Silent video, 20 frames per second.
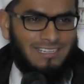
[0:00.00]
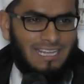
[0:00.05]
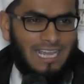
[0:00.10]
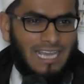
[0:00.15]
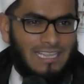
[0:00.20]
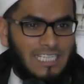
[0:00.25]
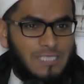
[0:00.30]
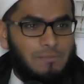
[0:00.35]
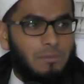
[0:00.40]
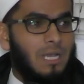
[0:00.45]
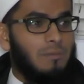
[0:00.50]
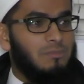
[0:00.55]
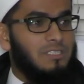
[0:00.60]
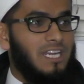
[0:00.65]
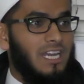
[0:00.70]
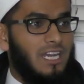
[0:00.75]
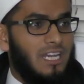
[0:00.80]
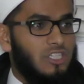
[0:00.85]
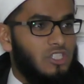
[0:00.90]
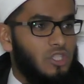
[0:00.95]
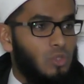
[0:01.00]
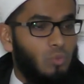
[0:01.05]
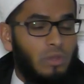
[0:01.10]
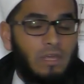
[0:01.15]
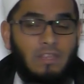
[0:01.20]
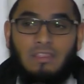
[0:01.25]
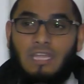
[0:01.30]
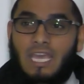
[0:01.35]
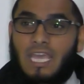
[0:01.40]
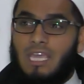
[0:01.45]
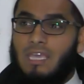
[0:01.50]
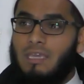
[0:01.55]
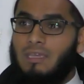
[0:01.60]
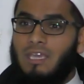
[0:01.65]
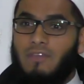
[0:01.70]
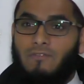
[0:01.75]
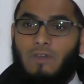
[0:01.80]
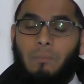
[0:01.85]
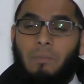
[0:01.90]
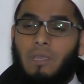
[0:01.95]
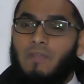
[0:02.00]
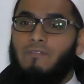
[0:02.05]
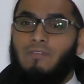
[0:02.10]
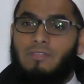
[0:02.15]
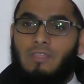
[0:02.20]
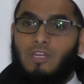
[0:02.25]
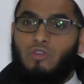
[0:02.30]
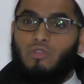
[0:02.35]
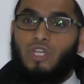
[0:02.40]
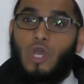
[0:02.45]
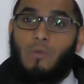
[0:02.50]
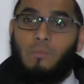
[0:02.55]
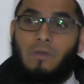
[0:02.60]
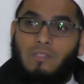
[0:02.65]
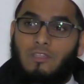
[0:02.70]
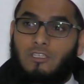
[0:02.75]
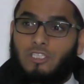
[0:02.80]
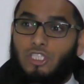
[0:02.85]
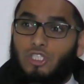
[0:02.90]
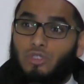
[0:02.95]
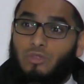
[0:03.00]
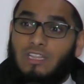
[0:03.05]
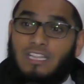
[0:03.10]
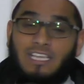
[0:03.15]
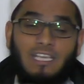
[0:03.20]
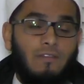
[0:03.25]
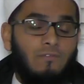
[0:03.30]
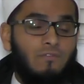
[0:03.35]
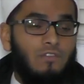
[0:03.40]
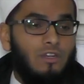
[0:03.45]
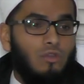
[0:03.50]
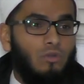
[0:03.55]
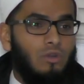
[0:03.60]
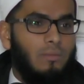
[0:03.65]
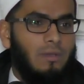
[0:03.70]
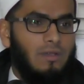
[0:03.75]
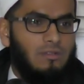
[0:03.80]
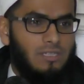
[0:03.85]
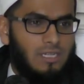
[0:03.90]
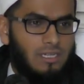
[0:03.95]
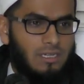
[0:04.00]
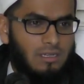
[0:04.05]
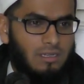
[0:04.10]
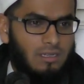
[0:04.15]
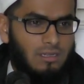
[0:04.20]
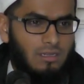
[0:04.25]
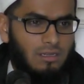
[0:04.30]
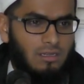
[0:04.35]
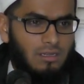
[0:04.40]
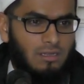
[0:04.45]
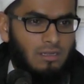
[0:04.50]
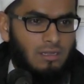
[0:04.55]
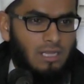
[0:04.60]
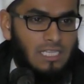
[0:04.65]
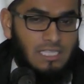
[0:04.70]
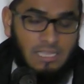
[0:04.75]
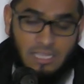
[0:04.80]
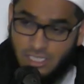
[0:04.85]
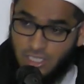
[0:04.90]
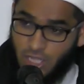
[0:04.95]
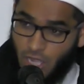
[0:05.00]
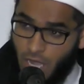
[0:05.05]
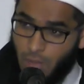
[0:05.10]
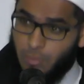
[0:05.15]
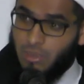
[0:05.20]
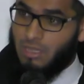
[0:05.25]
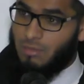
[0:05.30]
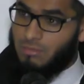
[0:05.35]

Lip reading: And this becomes an addiction where they give up everything to help others just so that they can feel good about it. And so this is harming